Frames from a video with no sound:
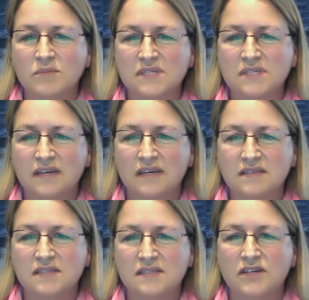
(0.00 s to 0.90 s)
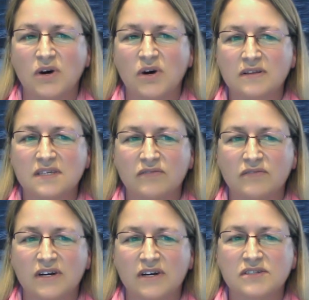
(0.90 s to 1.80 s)
Lakes programs and senior
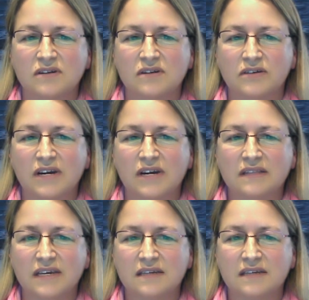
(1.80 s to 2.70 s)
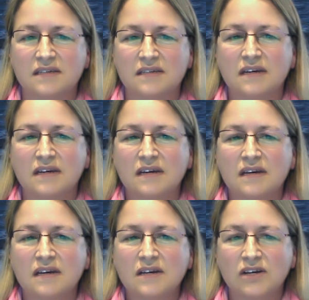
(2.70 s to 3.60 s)
policy advisor on Great Lakes.
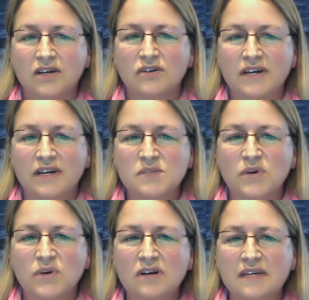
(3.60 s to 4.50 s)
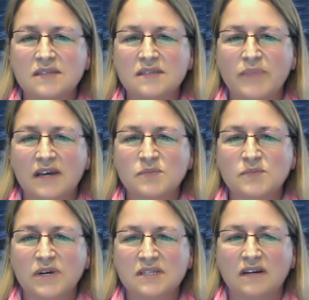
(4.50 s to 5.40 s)
Dr. Kranzberg is a
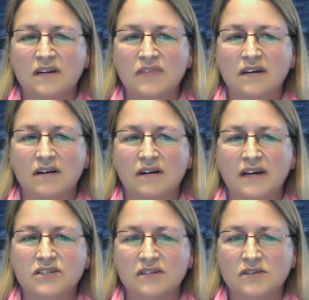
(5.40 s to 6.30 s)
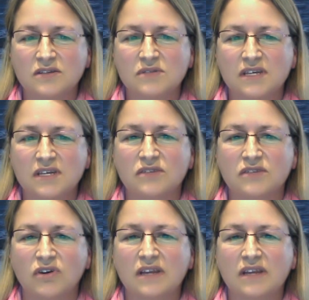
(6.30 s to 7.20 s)
past president of the International Association
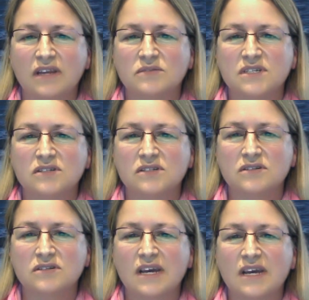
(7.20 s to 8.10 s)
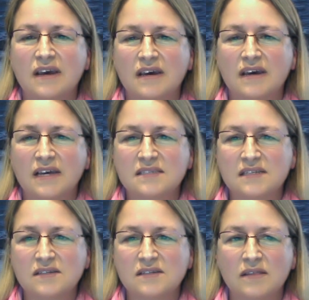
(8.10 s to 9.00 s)
of Great Lakes Research and
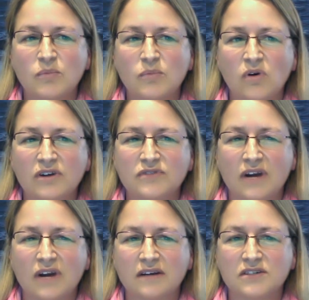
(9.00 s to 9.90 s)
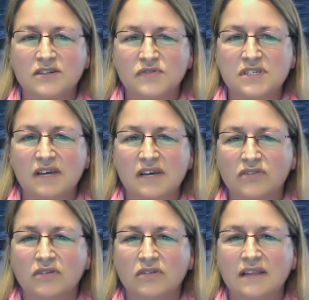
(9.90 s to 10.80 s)
sits on the board of directors for several
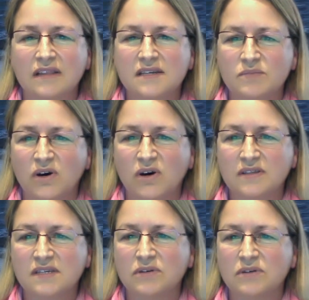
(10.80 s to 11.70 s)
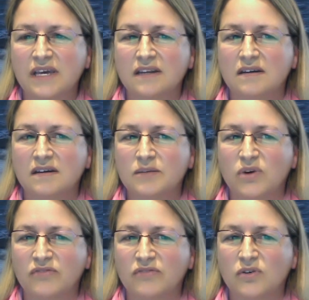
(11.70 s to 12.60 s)
Great Lakes and policy-related
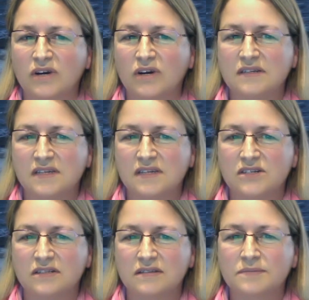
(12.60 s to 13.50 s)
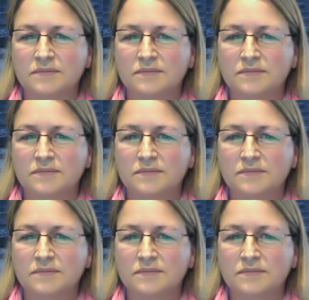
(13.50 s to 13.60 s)
nonprofit organizations.